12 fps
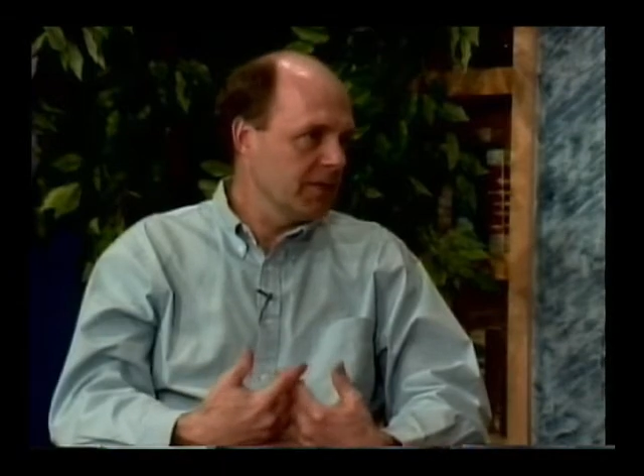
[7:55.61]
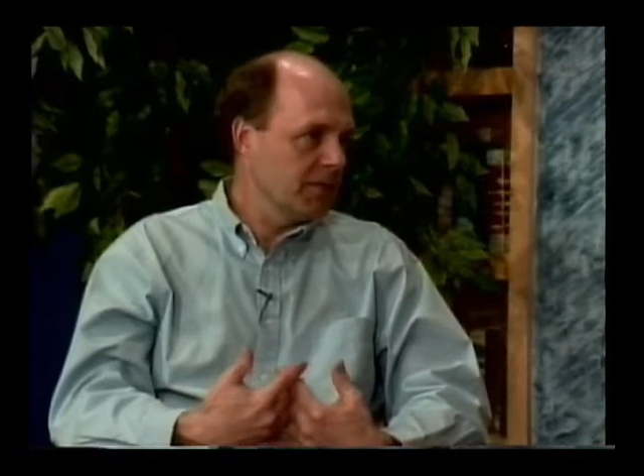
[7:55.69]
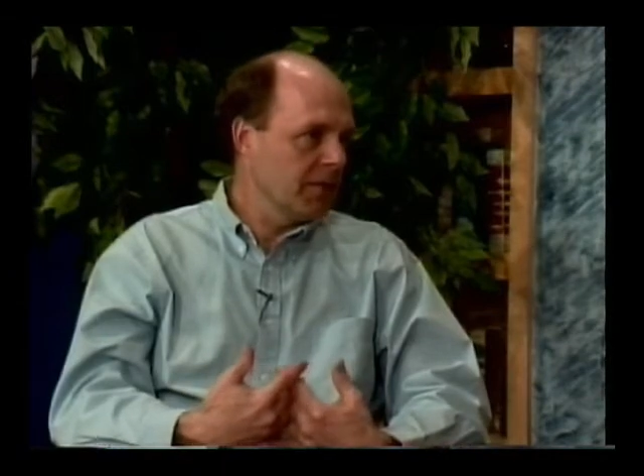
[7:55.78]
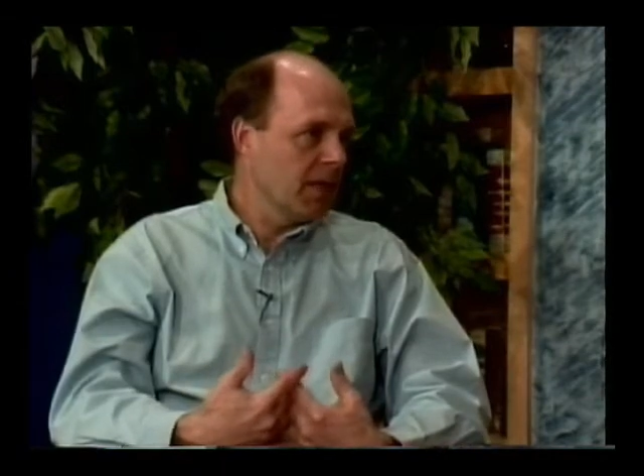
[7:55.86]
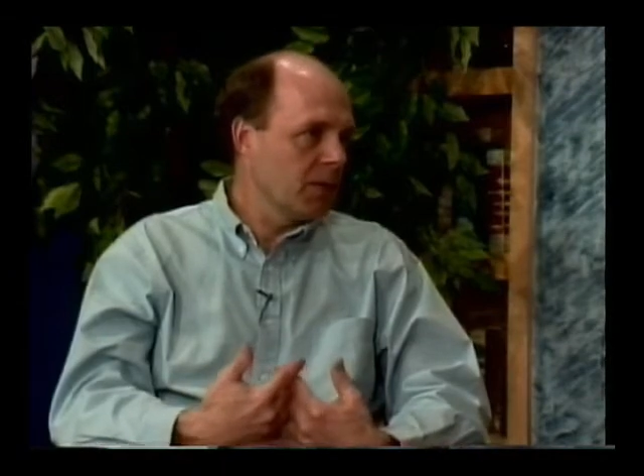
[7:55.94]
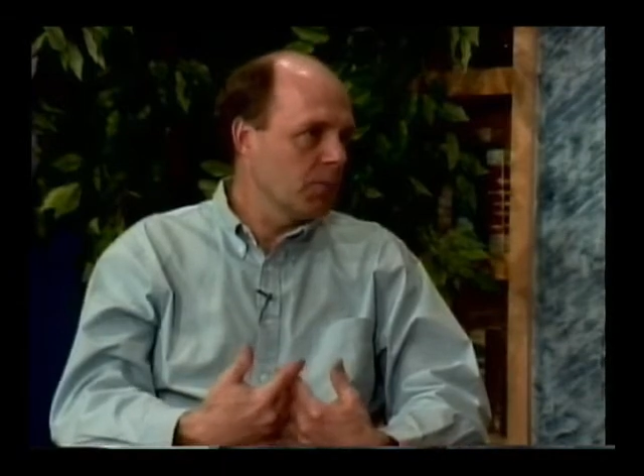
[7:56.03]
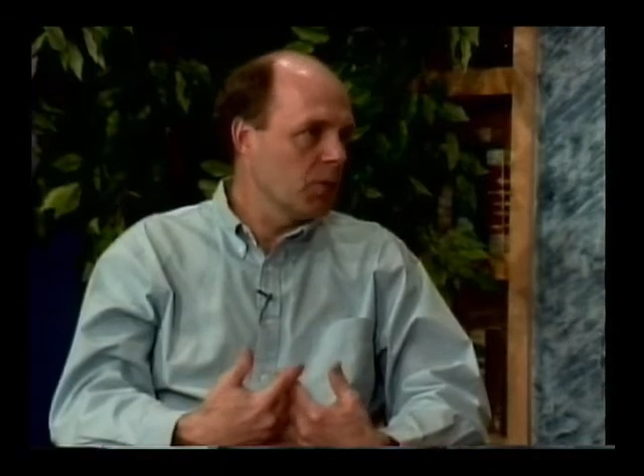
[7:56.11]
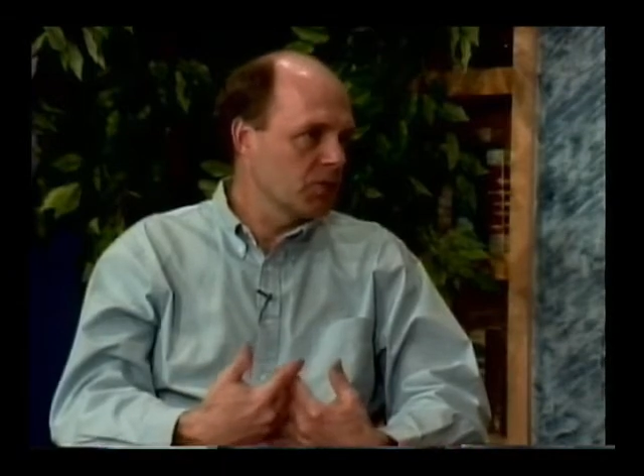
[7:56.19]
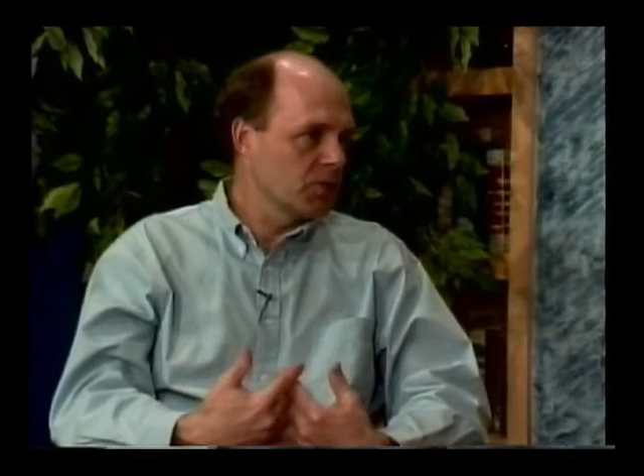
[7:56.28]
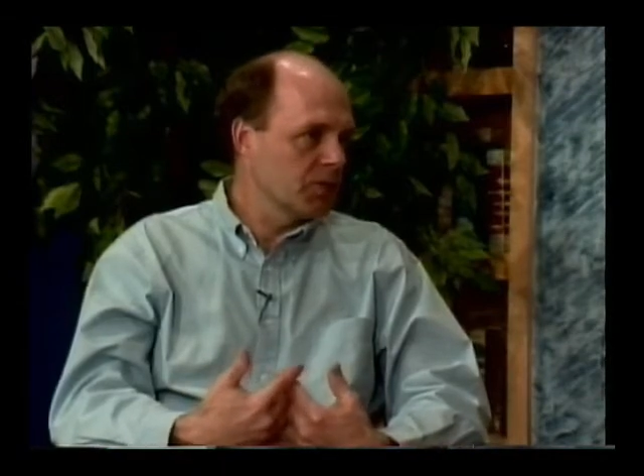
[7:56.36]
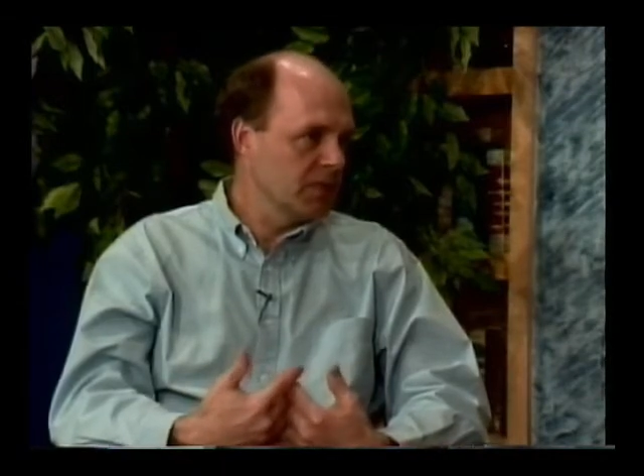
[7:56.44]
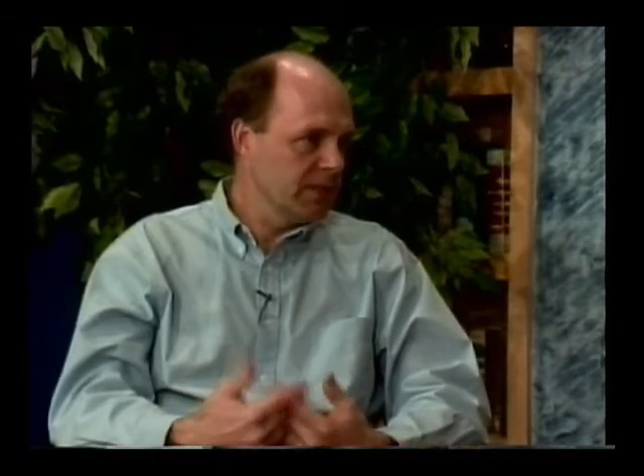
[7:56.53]
that
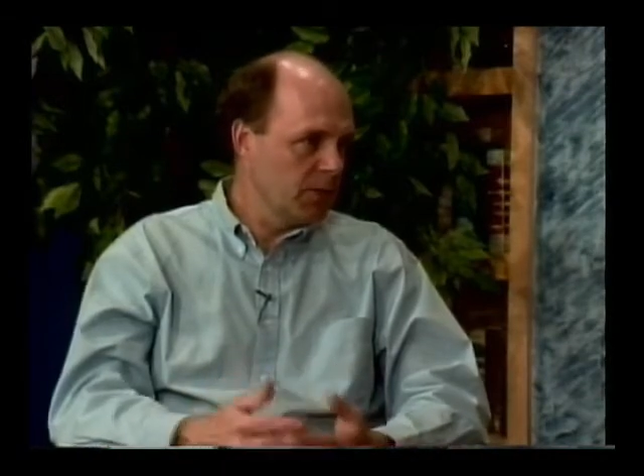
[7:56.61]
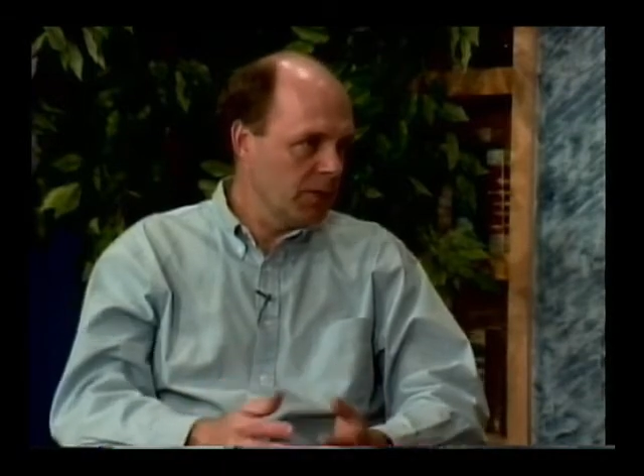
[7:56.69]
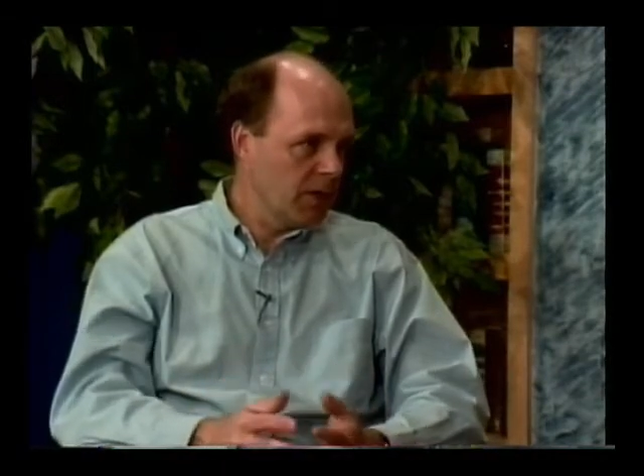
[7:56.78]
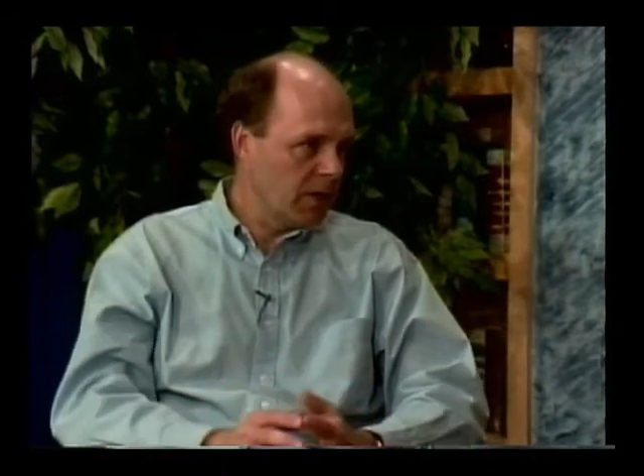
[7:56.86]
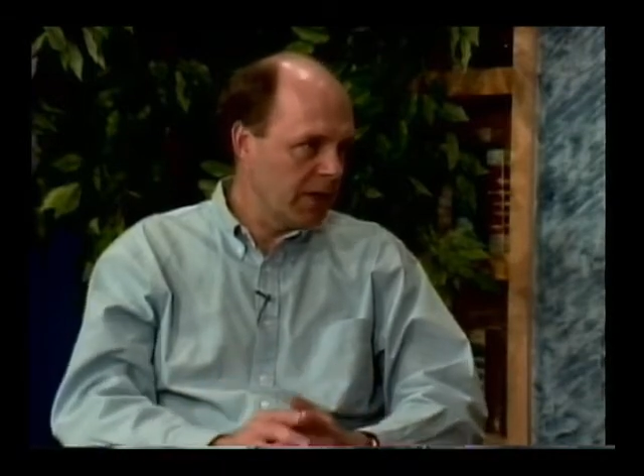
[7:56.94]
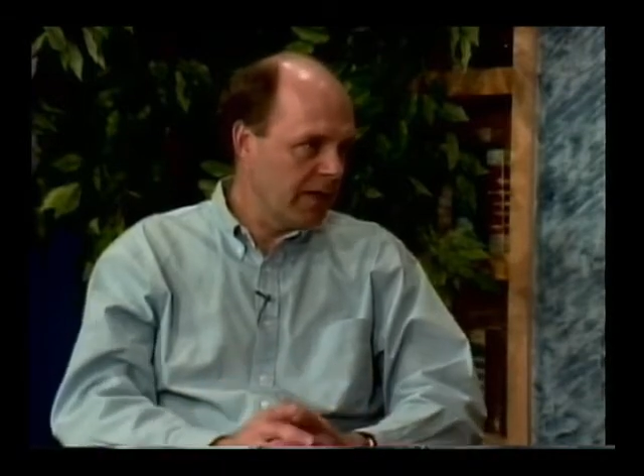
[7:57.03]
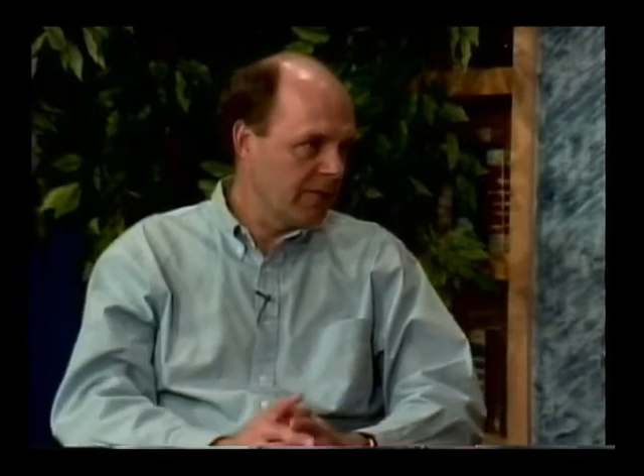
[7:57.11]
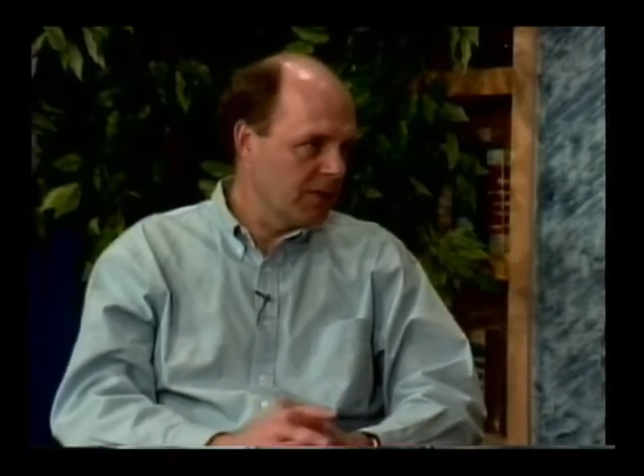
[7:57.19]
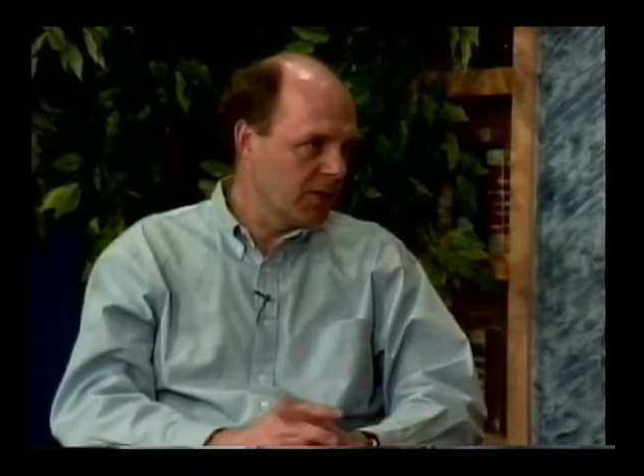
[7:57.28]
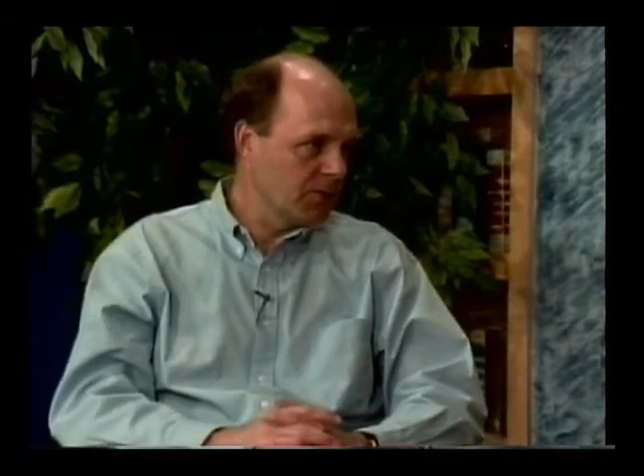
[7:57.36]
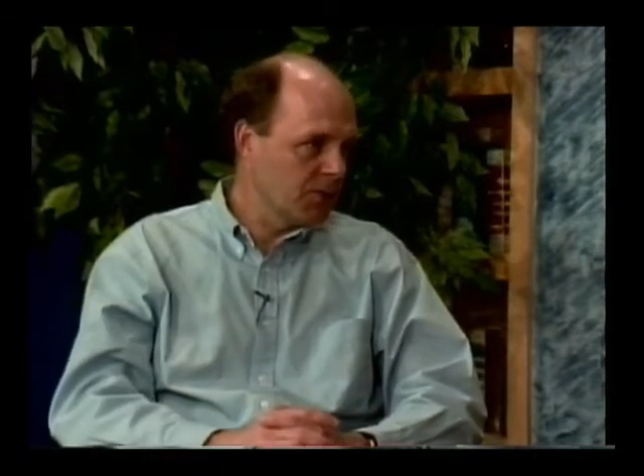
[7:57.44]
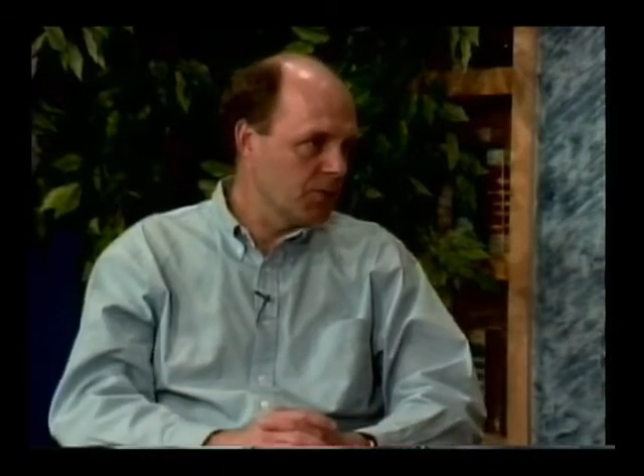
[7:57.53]
emotional need that we all have in
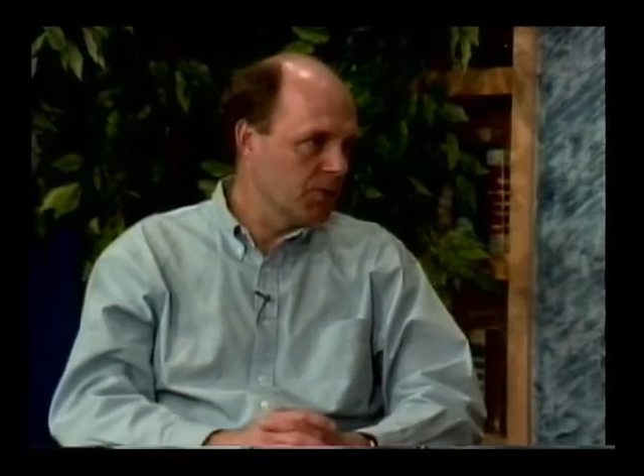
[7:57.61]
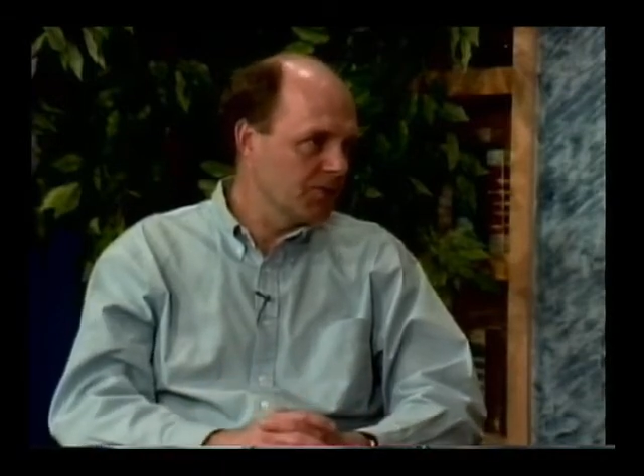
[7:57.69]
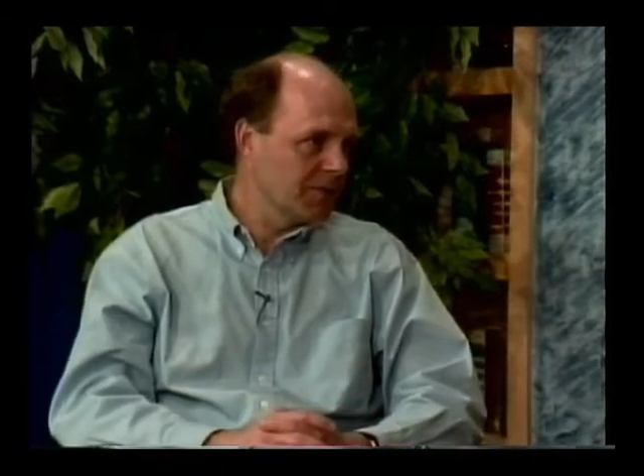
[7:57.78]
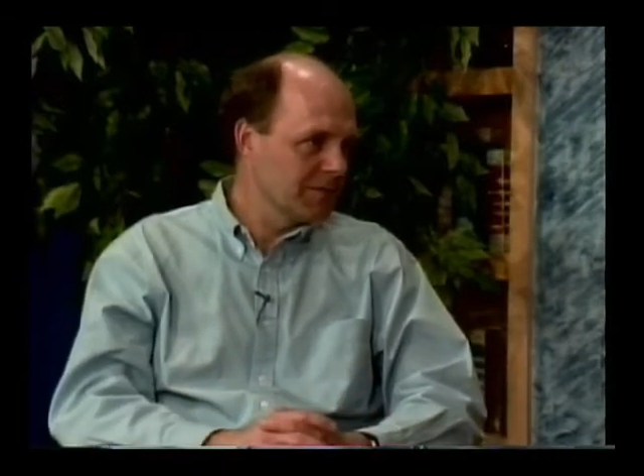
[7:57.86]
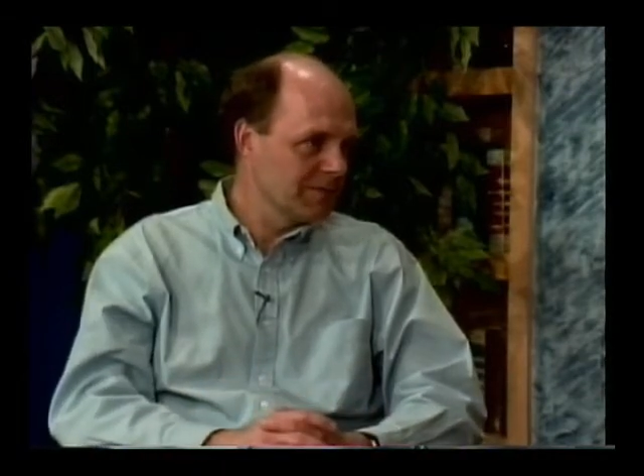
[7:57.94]
our souls.